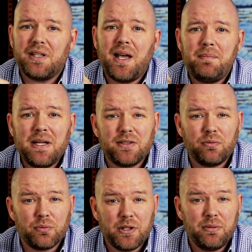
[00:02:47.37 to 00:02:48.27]
and that makes it
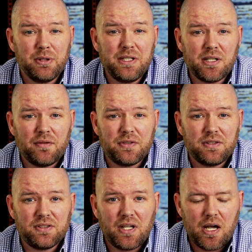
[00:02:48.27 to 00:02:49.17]
really, really tough to
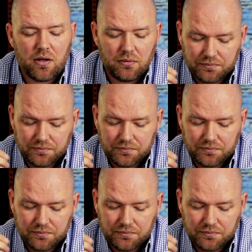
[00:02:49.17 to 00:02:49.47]
scale.